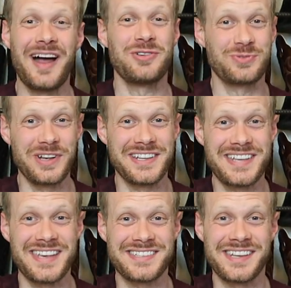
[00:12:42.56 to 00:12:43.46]
And I was really
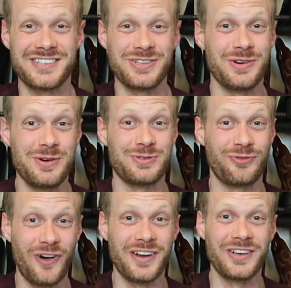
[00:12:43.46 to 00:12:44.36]
testing it too. It was
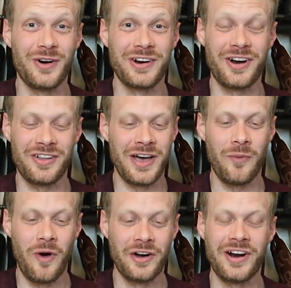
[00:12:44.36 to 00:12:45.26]
fun going in all
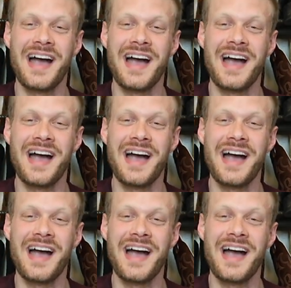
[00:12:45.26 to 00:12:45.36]
that water.